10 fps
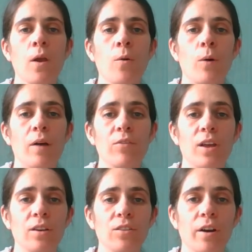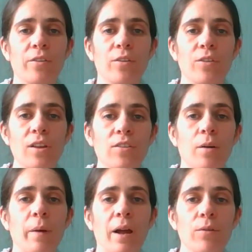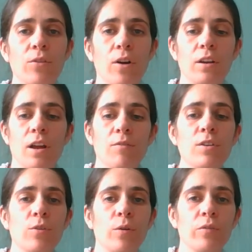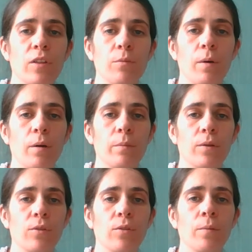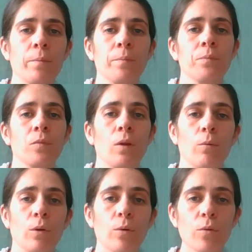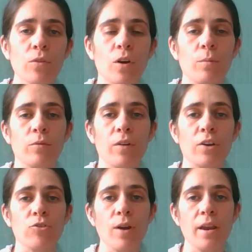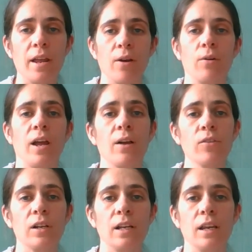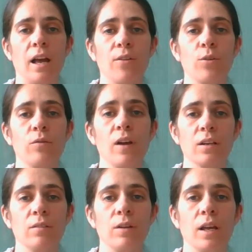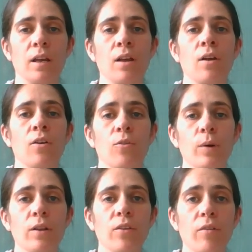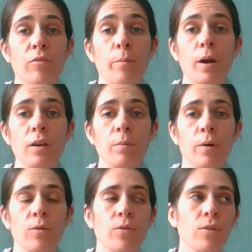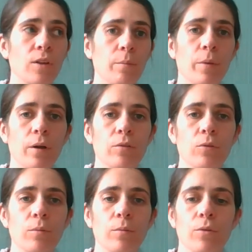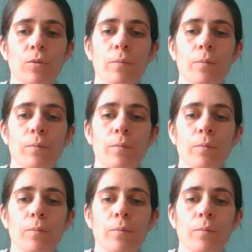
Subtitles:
We'll have sanitizers set up outside every door for this purpose. We'll also provide training on how to clean hands effectively, as well as have reminder posters in bathrooms.